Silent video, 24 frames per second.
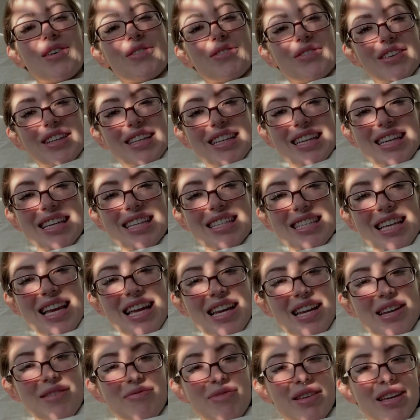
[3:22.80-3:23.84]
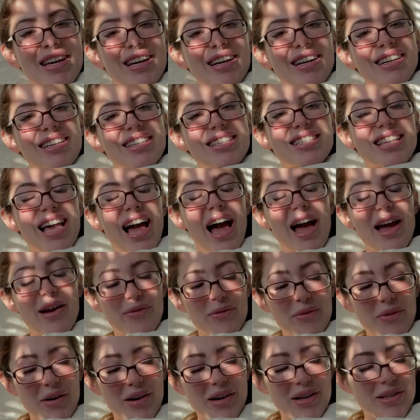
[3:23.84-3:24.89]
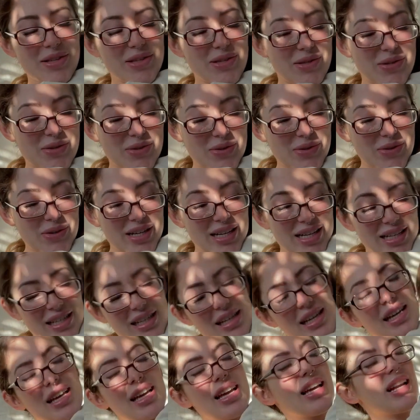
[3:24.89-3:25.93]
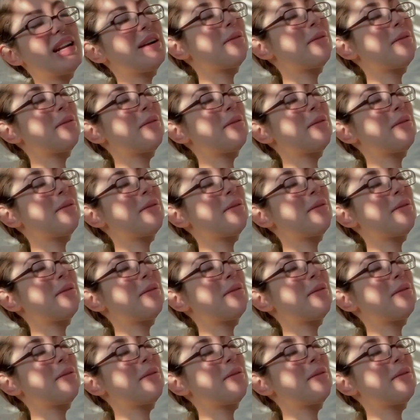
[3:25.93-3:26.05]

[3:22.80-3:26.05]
I'm really excited because I want to do an